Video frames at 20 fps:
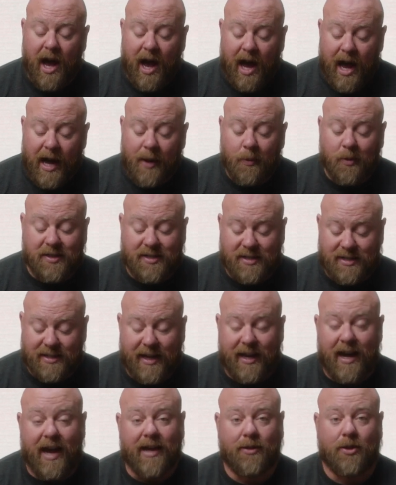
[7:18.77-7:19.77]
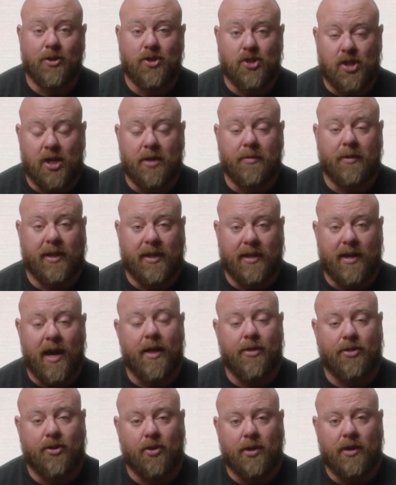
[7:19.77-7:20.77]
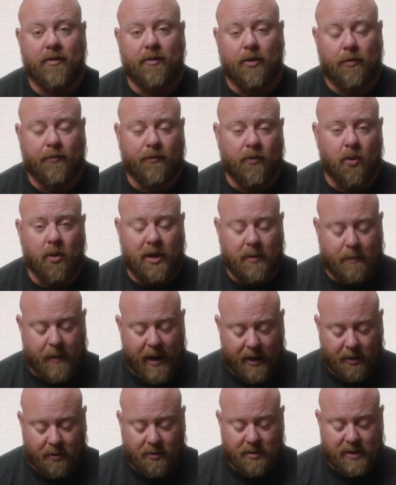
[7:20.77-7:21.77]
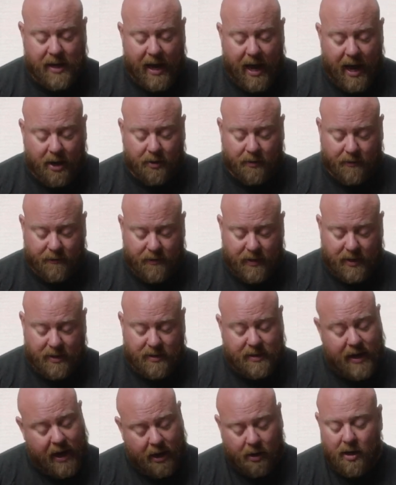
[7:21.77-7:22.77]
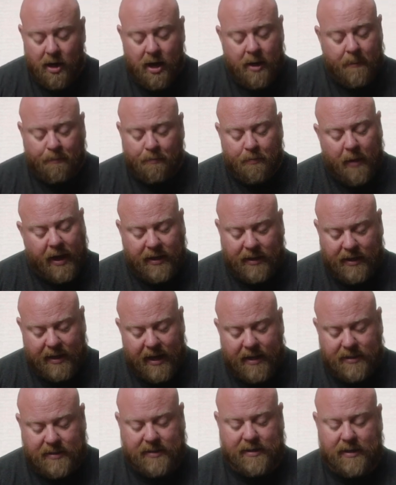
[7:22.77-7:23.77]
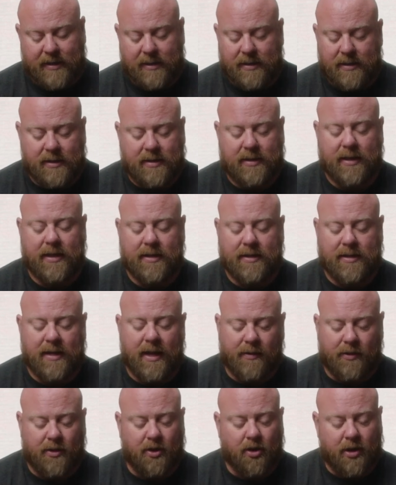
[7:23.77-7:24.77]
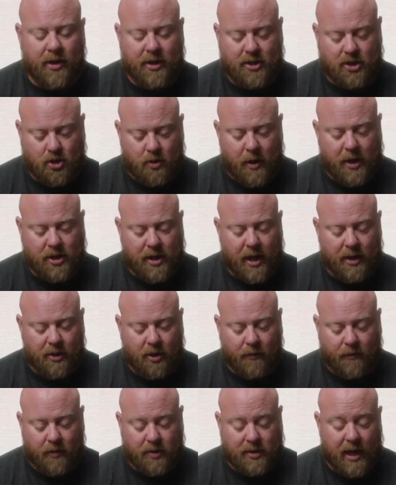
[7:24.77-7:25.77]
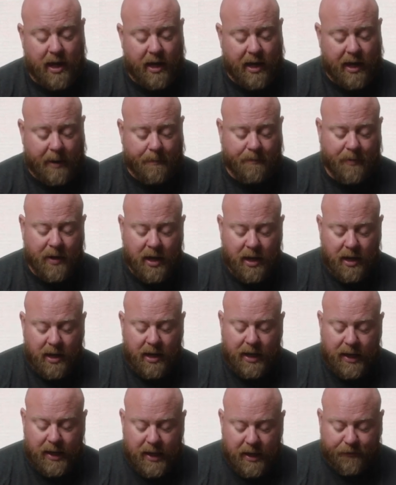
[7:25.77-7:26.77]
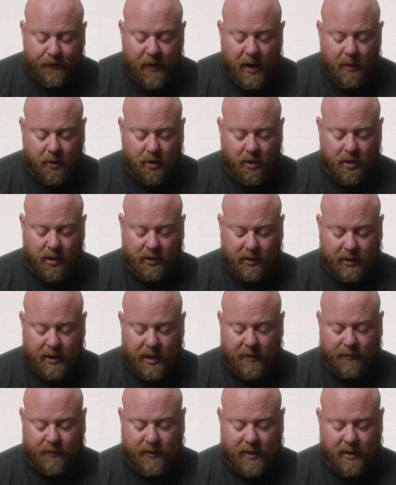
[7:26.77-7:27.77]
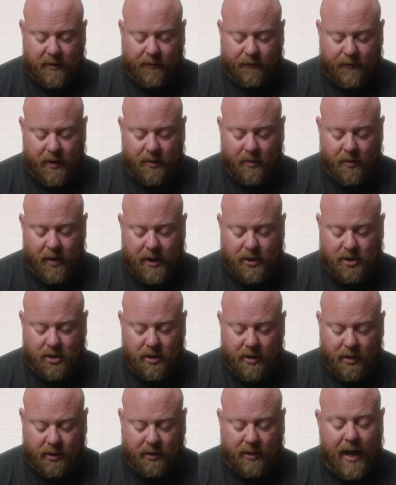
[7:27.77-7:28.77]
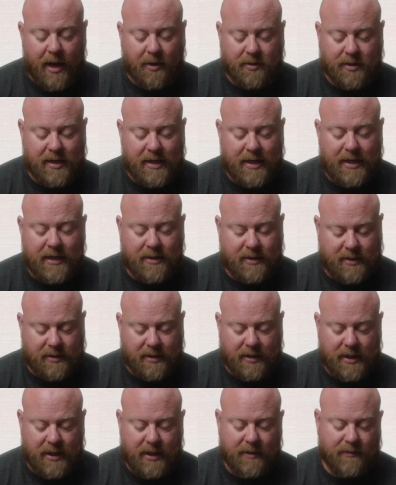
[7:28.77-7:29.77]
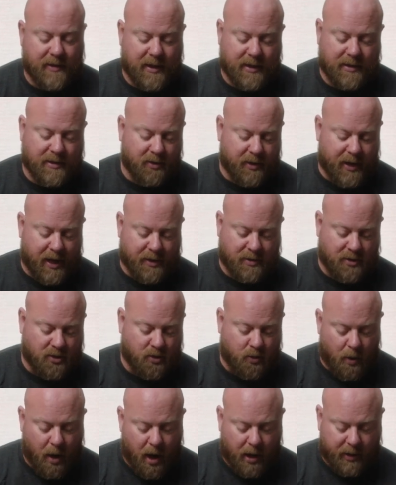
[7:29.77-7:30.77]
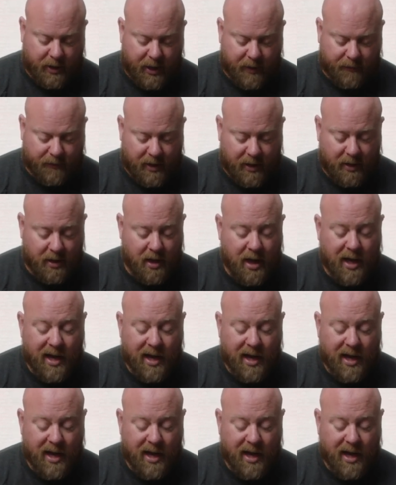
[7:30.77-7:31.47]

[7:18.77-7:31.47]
I would say I legitimately got 30 or 40 pounds out of these. Now, my guess is that they're gonna stretch out over time. If I were gonna lift in a federation that allows knee sleeves and that still counts as raw lifting,